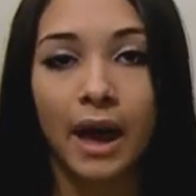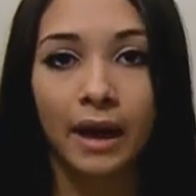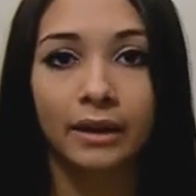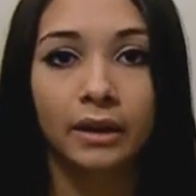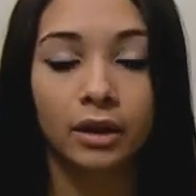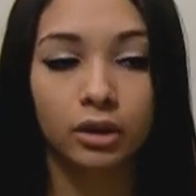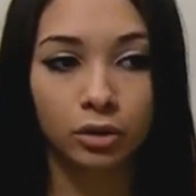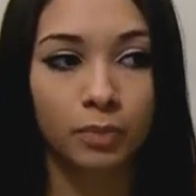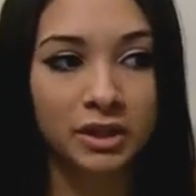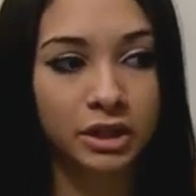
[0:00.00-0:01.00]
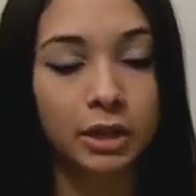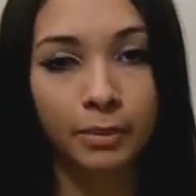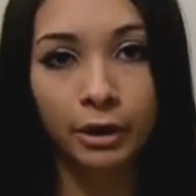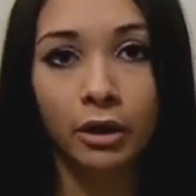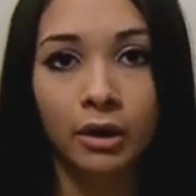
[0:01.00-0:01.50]
And you
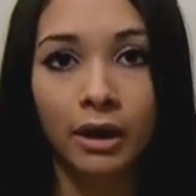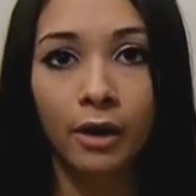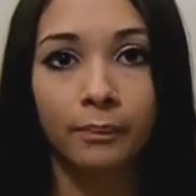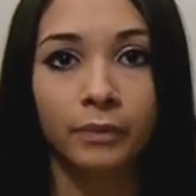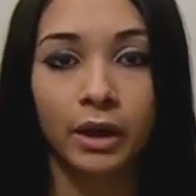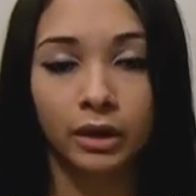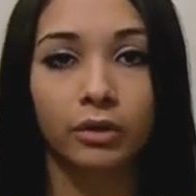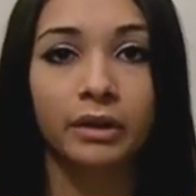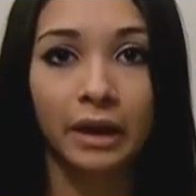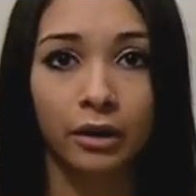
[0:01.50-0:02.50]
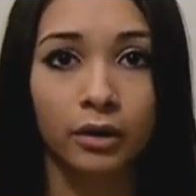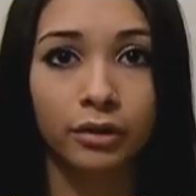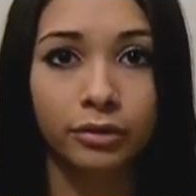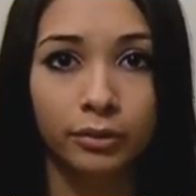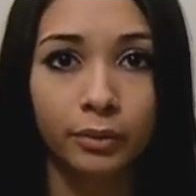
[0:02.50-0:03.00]
basically bring her out, and you can get
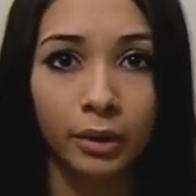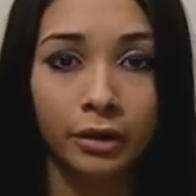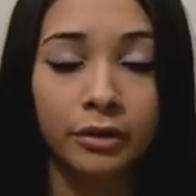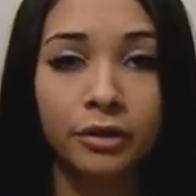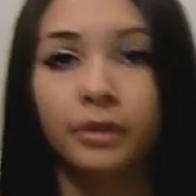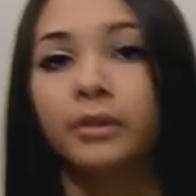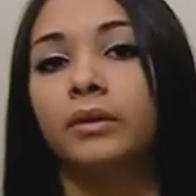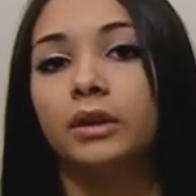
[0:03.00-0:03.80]
her through Earth.